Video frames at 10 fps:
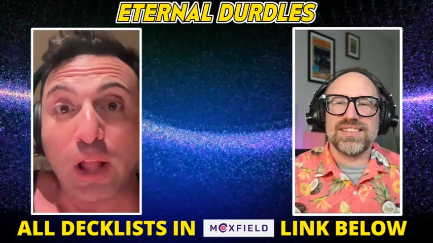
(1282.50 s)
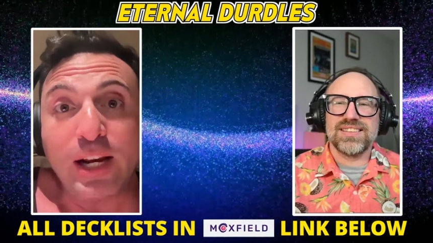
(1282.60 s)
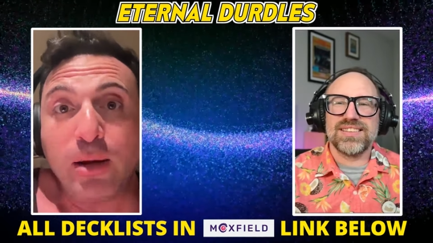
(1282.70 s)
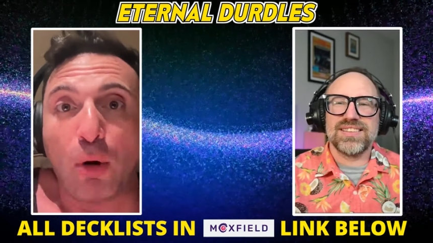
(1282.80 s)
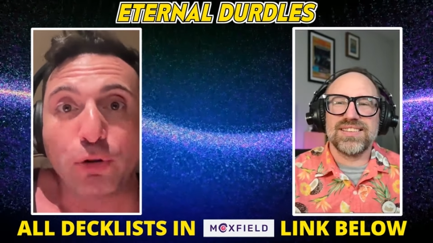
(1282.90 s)

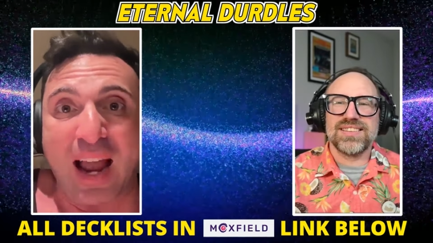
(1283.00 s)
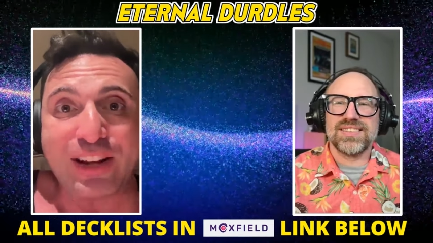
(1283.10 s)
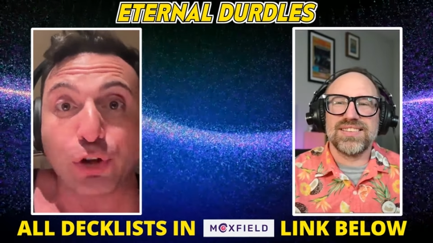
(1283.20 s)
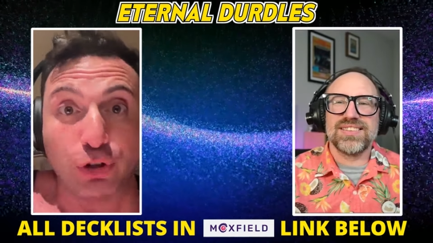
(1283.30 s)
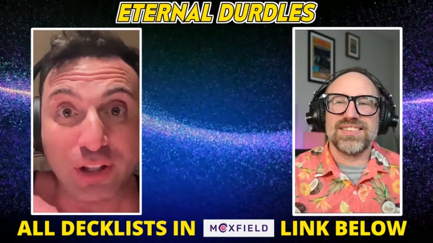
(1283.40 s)
Speaker 1: lightning bolt
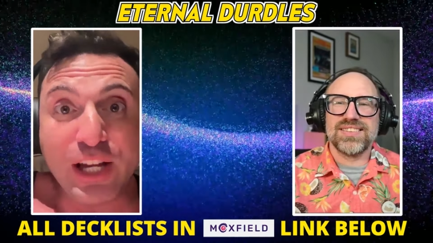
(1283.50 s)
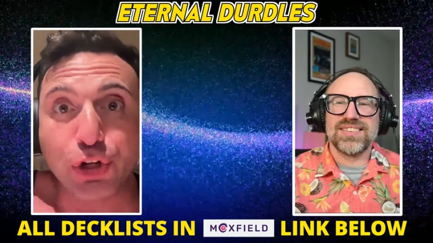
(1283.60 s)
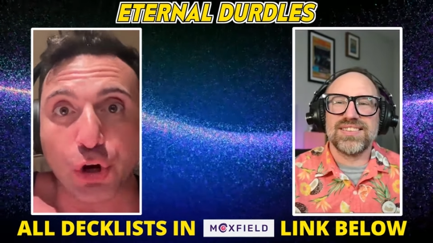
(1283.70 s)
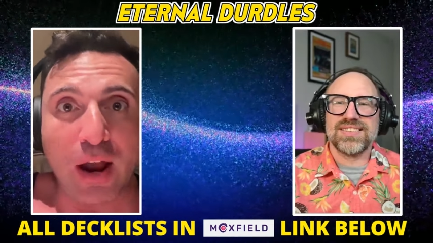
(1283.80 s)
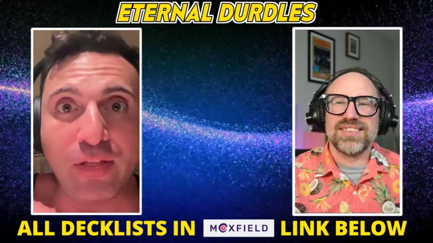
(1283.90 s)
at your
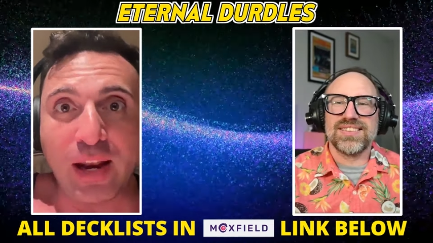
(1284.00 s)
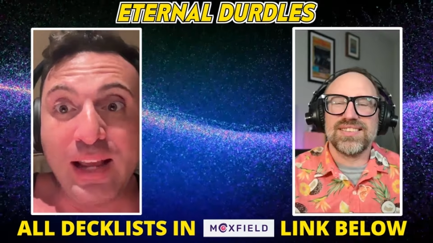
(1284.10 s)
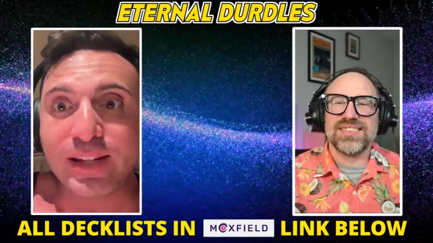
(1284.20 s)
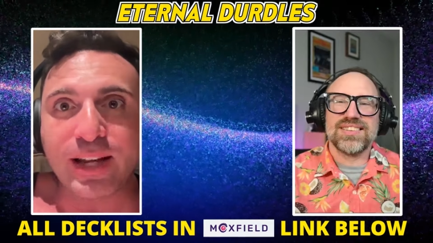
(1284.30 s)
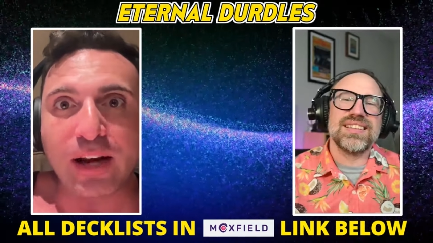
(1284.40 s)
leisure and
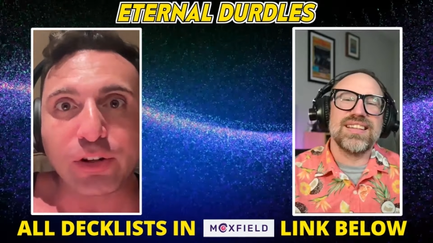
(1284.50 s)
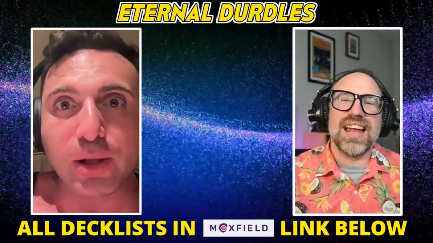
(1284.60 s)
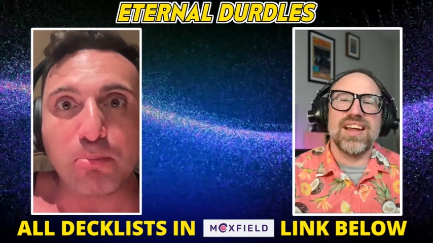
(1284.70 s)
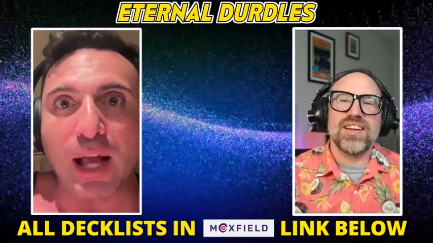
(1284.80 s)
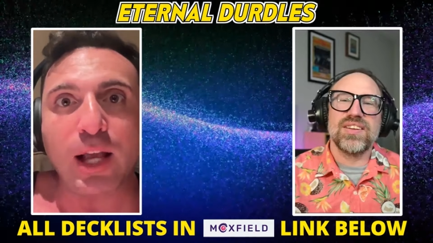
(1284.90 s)
then
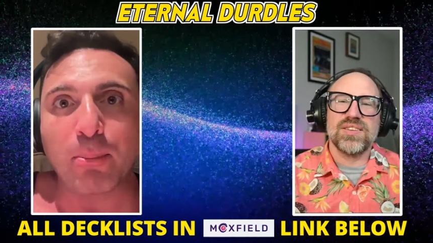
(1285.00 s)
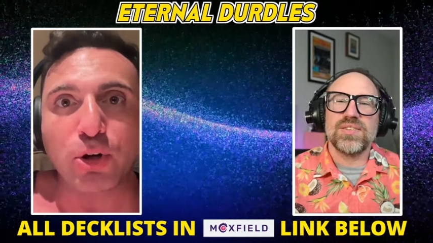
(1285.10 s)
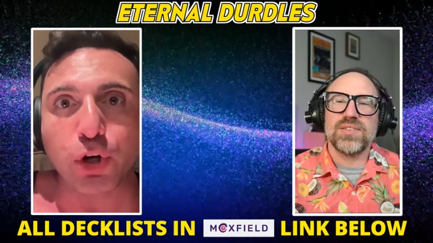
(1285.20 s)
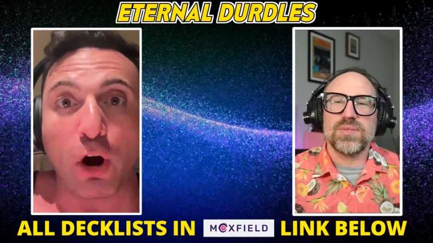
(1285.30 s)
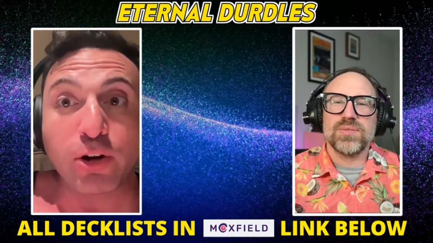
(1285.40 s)
incidentally yeah. blank a
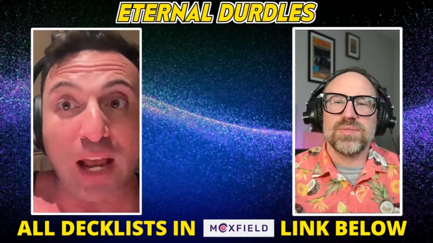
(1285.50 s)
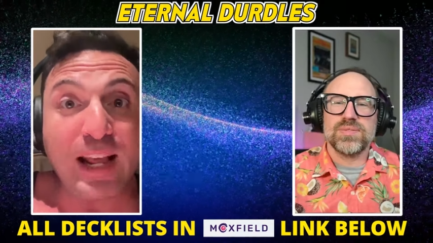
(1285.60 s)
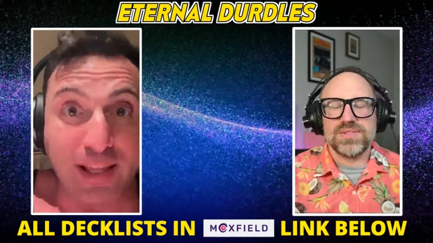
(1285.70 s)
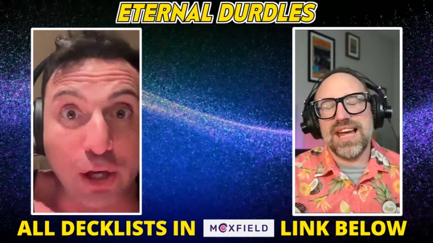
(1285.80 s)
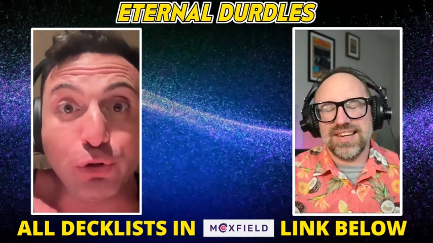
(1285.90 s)
bunch of cards
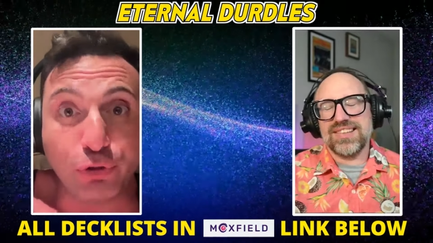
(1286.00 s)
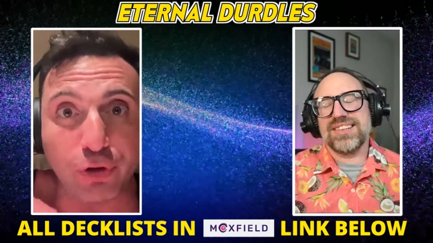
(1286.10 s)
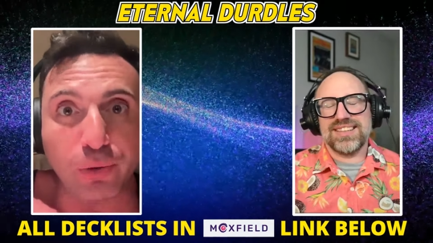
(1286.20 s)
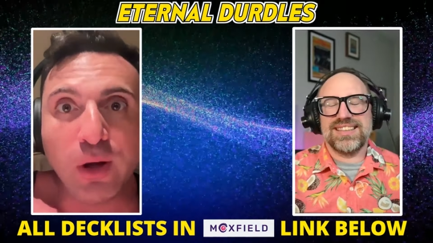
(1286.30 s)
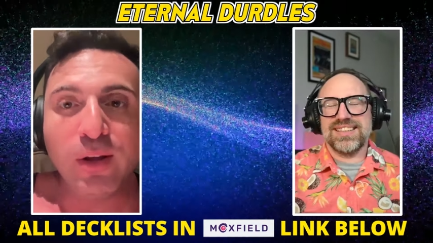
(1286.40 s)
and it
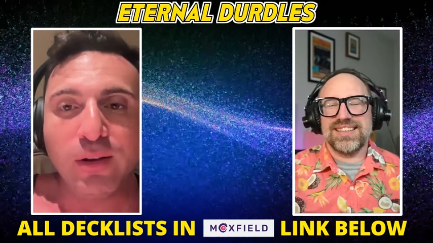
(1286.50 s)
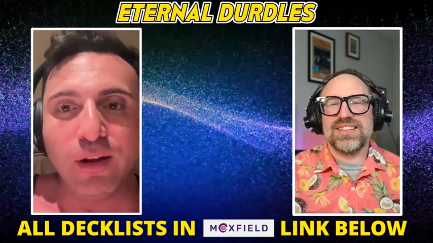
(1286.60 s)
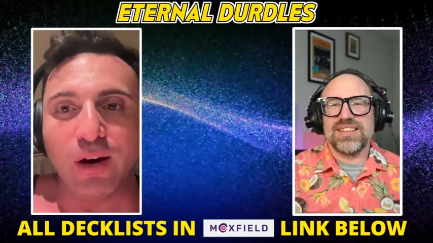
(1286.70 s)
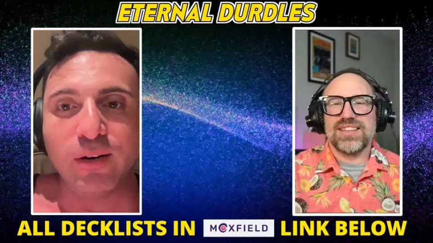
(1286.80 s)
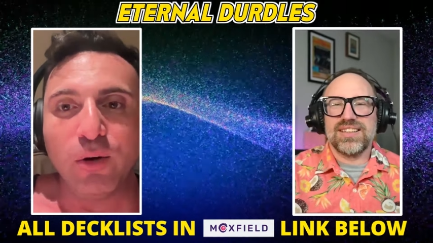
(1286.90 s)
kills you.
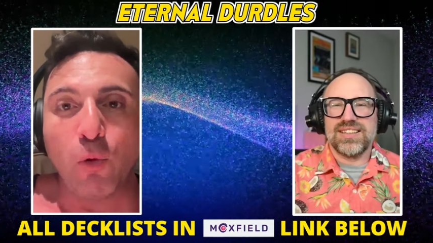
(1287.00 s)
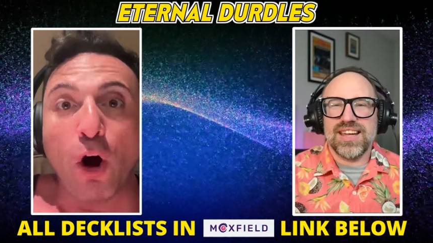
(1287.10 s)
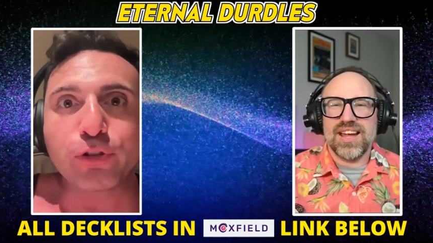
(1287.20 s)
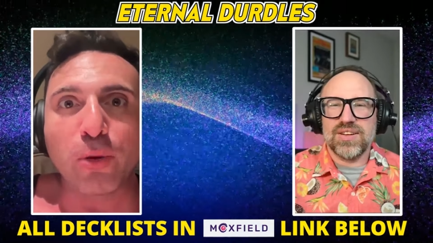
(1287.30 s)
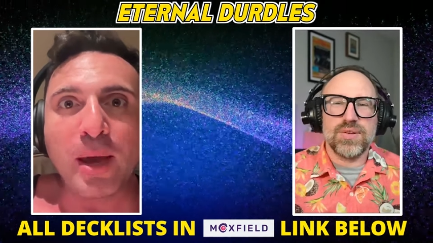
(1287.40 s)
You know,
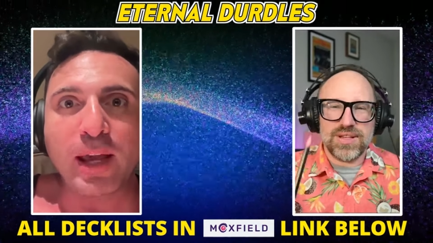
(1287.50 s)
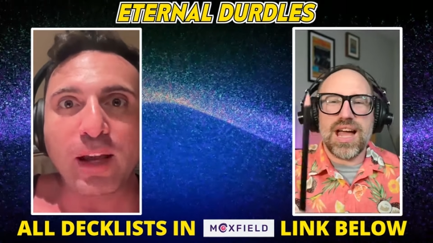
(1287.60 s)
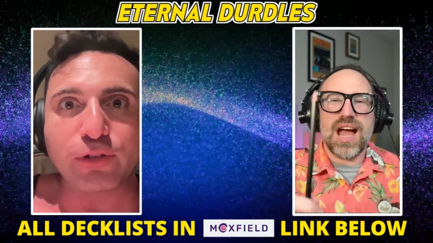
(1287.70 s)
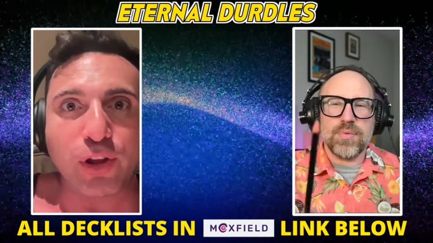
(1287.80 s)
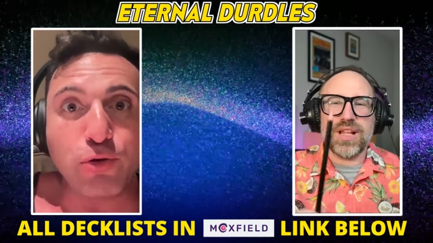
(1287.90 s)
well, also
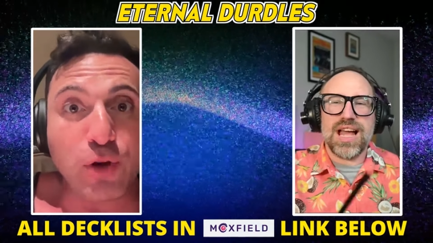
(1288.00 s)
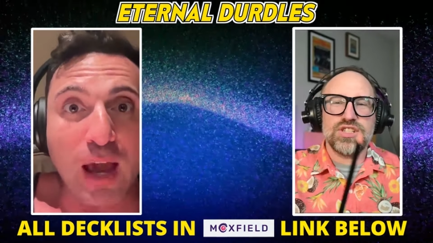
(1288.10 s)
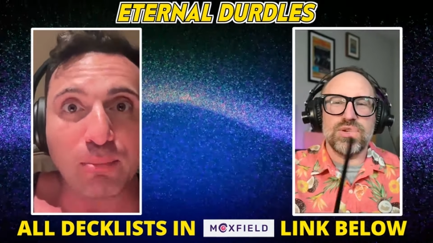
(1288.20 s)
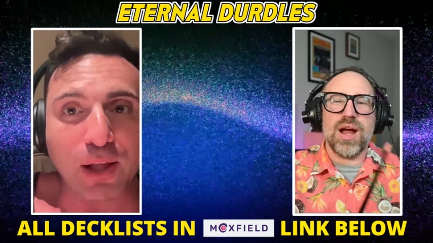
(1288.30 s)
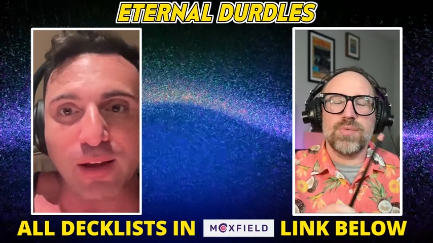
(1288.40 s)
making no, I'm,
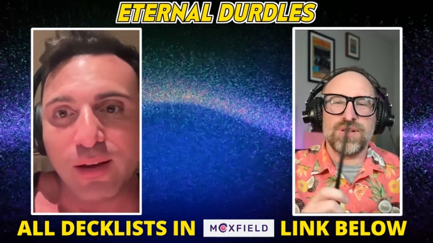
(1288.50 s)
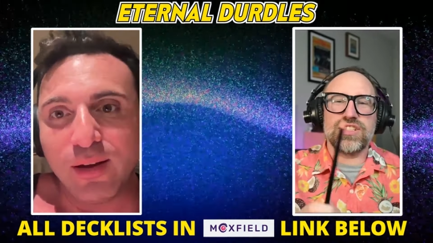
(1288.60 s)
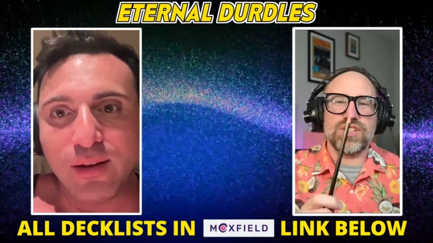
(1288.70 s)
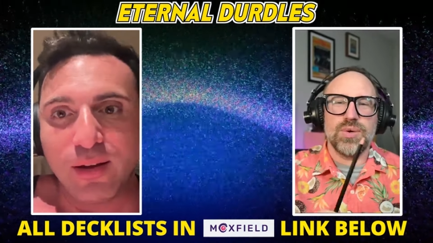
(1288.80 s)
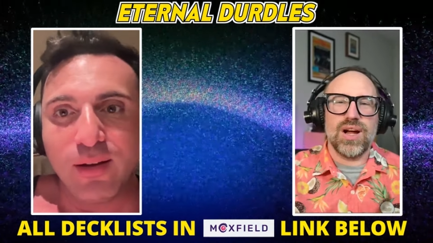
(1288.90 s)
glad you you, I'm
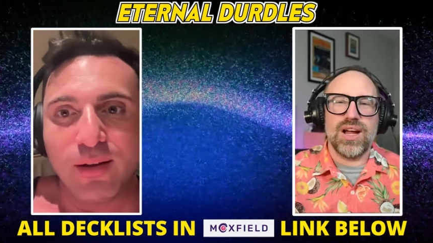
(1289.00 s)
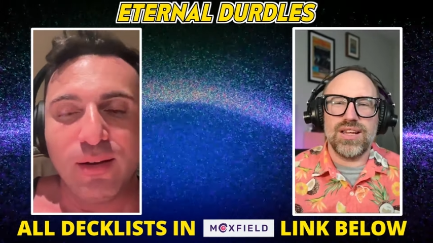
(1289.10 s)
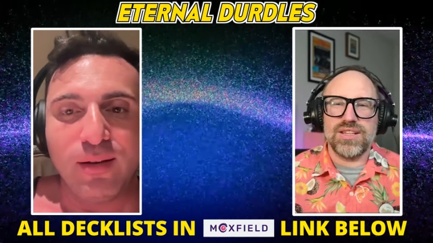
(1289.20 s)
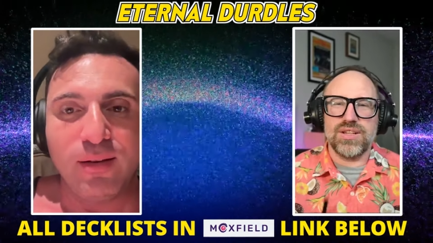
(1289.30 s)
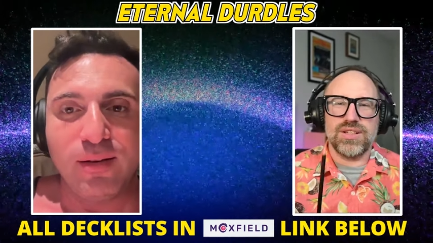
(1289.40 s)
Speaker 2: glad you,
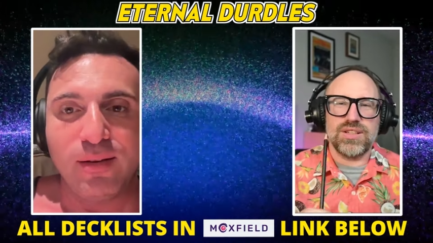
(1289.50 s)
uh, you,